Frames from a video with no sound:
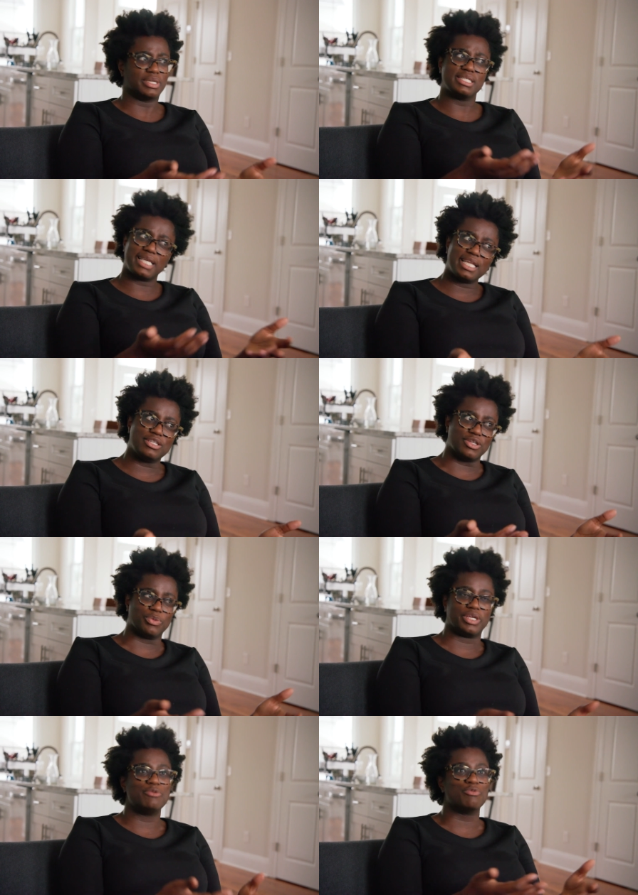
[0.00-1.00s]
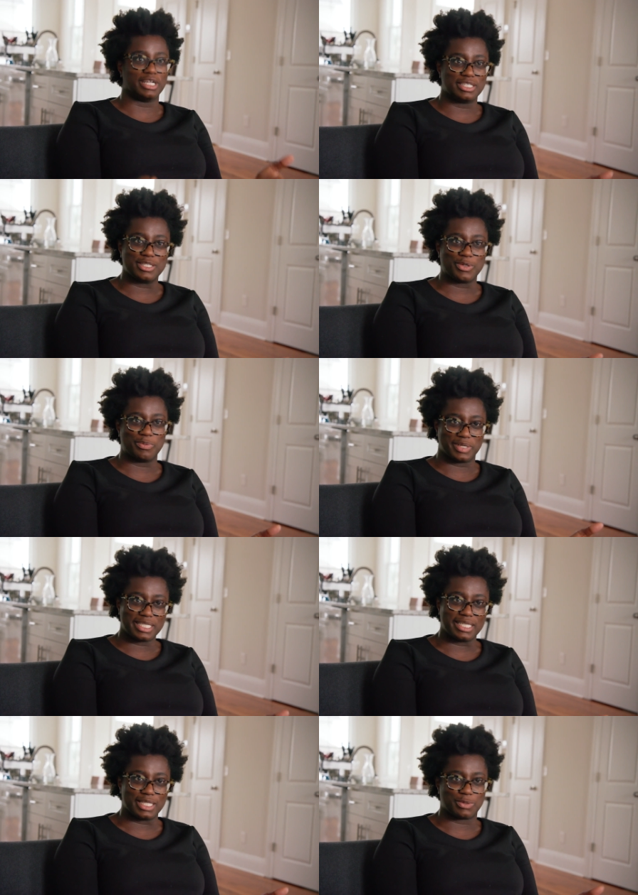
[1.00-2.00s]
what does Daddy do? Well, he runs his own
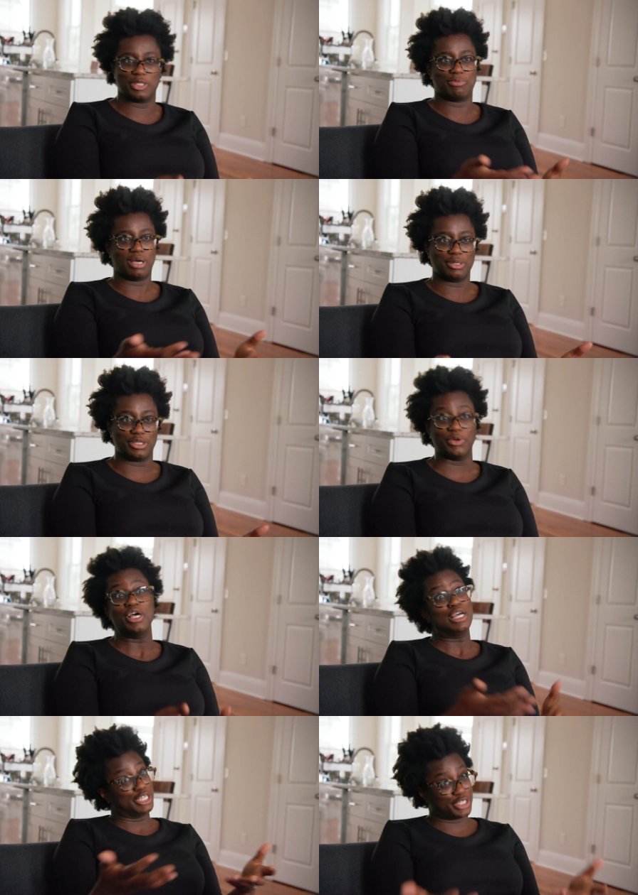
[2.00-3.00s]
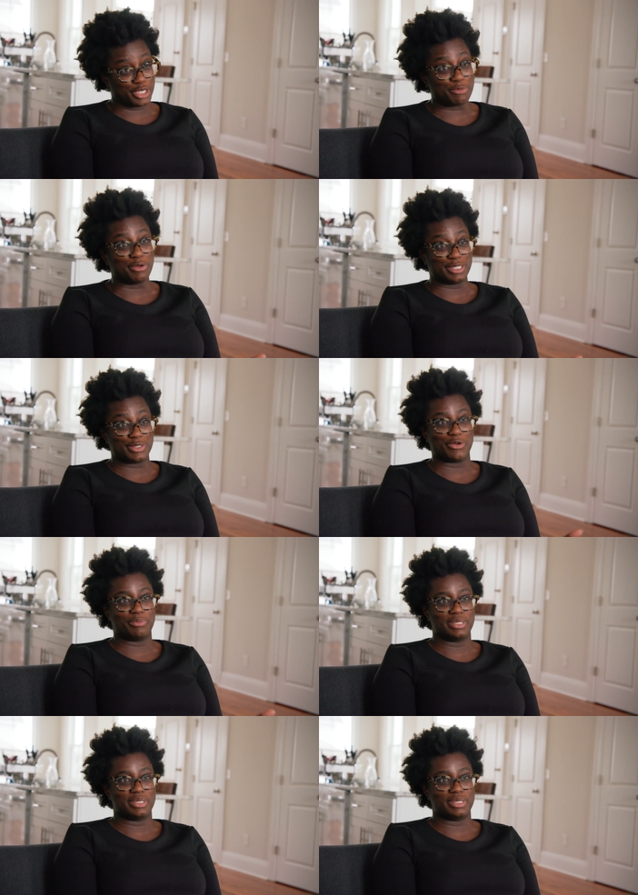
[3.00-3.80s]
business. What does Mommy do? She runs her own